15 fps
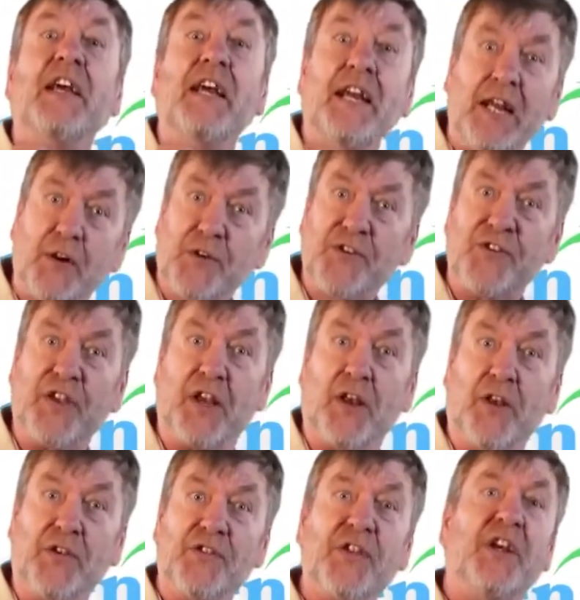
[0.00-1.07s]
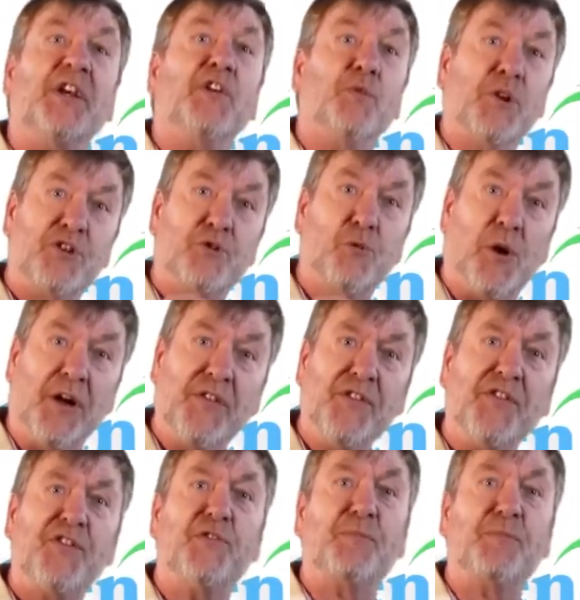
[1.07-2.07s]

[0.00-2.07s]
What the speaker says: hair cells. Which ones?